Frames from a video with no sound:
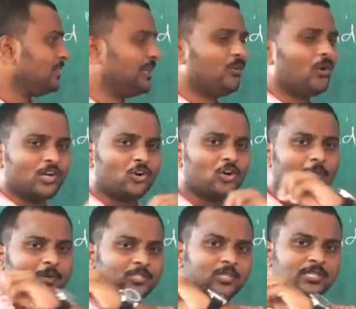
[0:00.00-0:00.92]
the water
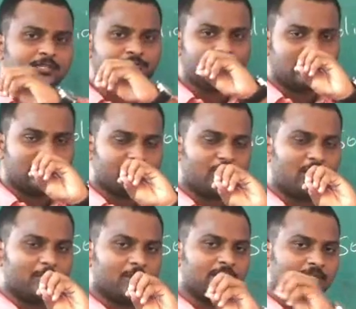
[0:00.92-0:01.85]
droplets are
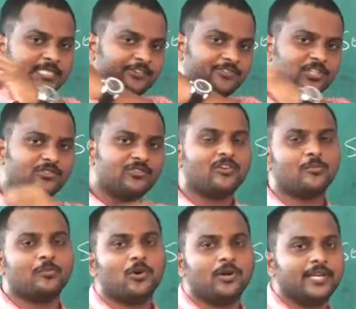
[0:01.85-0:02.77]
formed on the surface of
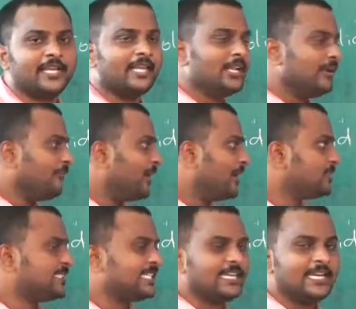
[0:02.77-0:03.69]
our body. When
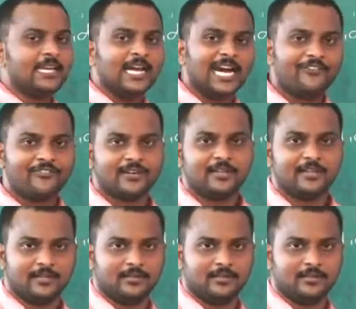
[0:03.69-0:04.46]
you stay after